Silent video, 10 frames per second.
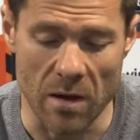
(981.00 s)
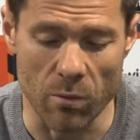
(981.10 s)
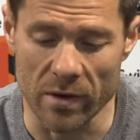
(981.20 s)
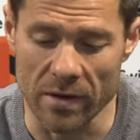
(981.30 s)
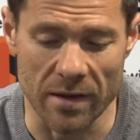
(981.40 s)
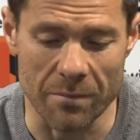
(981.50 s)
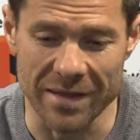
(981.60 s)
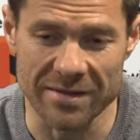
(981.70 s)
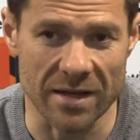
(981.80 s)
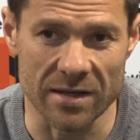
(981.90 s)
our uh,
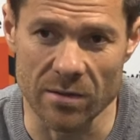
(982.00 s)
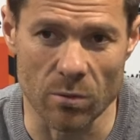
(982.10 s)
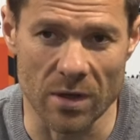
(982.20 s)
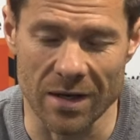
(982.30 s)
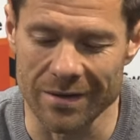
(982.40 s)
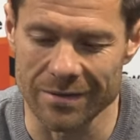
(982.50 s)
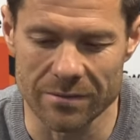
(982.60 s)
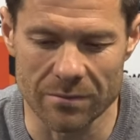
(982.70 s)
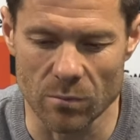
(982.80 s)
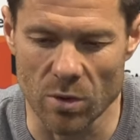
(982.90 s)
mentality will
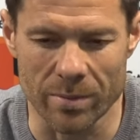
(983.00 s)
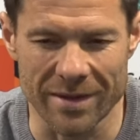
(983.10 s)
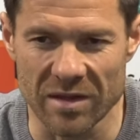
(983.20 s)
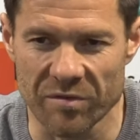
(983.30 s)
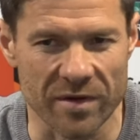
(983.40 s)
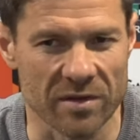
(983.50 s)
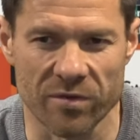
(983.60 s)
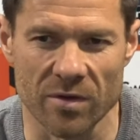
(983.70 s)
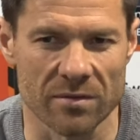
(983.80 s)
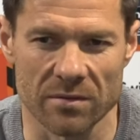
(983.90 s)
will be different
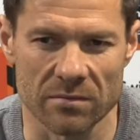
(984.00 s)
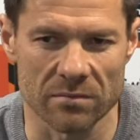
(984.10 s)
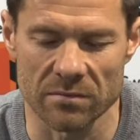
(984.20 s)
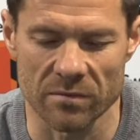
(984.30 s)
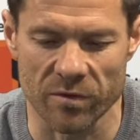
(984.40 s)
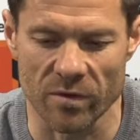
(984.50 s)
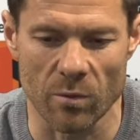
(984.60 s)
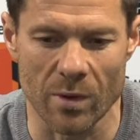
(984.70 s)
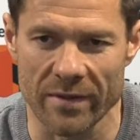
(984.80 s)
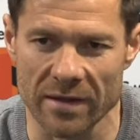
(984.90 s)
from from
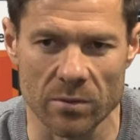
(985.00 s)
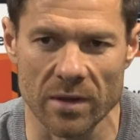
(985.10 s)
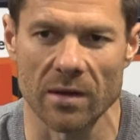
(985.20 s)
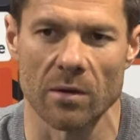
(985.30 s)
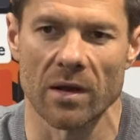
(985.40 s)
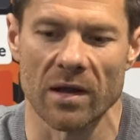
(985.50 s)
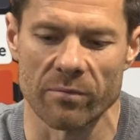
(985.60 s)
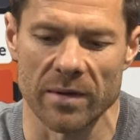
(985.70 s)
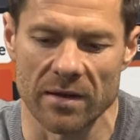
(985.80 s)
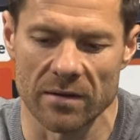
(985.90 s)
the one that uh,
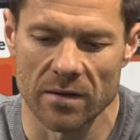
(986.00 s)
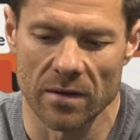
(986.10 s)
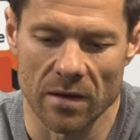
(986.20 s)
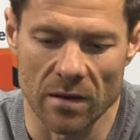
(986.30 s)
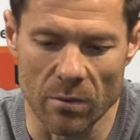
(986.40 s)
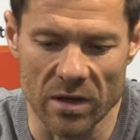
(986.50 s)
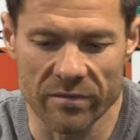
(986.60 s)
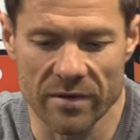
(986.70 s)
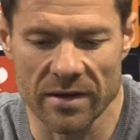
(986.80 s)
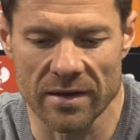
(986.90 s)
have been
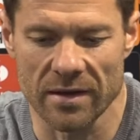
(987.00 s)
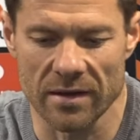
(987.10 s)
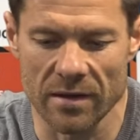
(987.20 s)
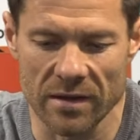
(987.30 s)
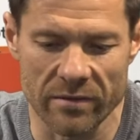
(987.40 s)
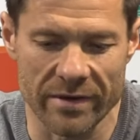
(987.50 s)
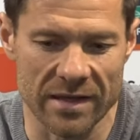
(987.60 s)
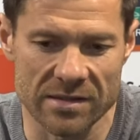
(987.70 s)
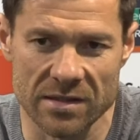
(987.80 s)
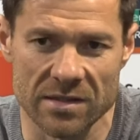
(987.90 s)
live, uh,
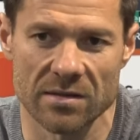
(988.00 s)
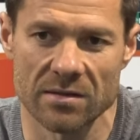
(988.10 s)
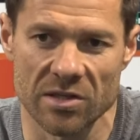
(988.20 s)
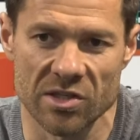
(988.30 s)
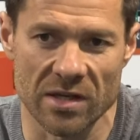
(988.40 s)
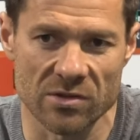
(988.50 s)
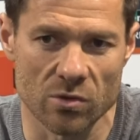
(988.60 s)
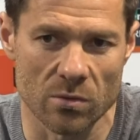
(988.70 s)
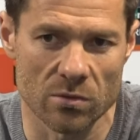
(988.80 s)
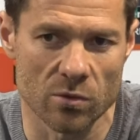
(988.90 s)
given us this this chance
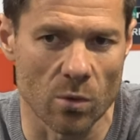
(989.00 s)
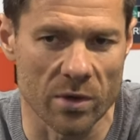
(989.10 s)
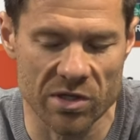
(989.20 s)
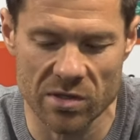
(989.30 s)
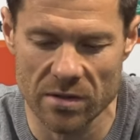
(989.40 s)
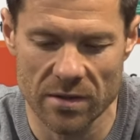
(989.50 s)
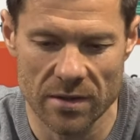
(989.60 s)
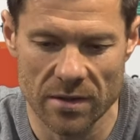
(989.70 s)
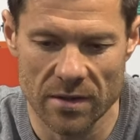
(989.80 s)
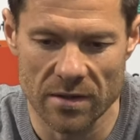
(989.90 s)
to to reach
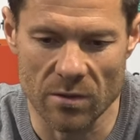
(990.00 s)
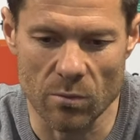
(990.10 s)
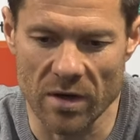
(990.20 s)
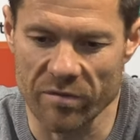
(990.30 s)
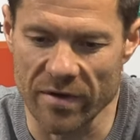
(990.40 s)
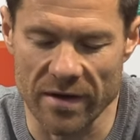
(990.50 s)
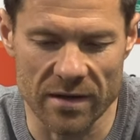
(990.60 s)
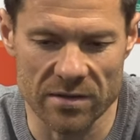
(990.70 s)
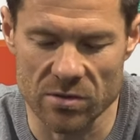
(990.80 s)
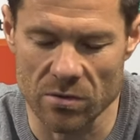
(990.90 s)
the
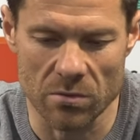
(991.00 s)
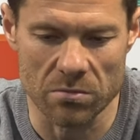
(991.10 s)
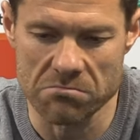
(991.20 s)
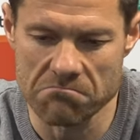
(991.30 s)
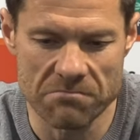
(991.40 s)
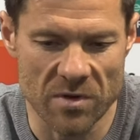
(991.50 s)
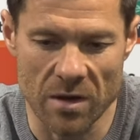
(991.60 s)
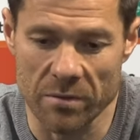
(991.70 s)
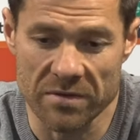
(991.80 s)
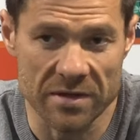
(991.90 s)
quarterfinals, so
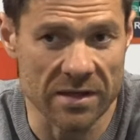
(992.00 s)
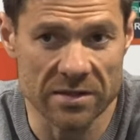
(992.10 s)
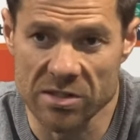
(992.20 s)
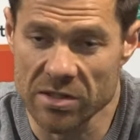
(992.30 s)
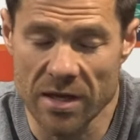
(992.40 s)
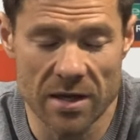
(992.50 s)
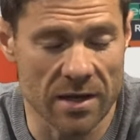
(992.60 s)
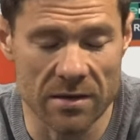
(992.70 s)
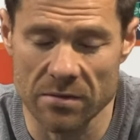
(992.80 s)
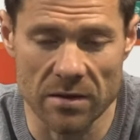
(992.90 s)
everything at stake,
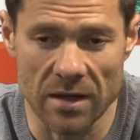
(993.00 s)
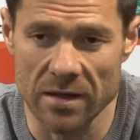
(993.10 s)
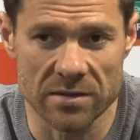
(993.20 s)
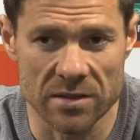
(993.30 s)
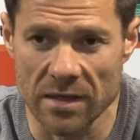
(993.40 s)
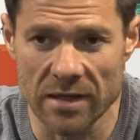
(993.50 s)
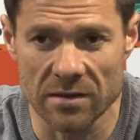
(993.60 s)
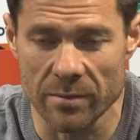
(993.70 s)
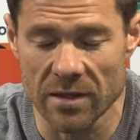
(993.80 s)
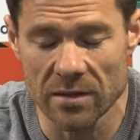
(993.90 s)
and, and let's see,
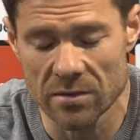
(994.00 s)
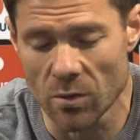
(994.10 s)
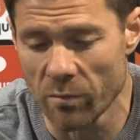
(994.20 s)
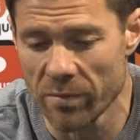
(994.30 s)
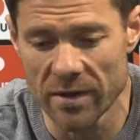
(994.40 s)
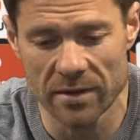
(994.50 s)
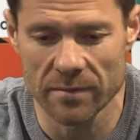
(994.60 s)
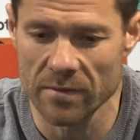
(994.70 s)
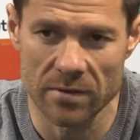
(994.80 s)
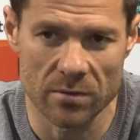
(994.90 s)
ninety minutes, hopefully,
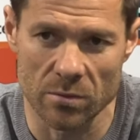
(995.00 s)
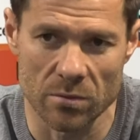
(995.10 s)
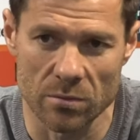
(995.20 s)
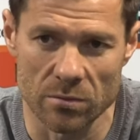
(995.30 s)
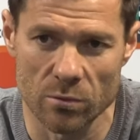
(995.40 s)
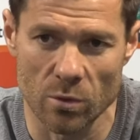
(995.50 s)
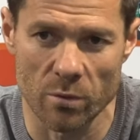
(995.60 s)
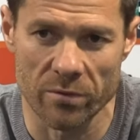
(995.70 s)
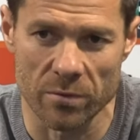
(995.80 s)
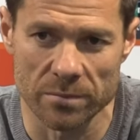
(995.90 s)
to, to
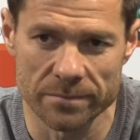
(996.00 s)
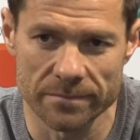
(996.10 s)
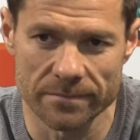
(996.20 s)
go through.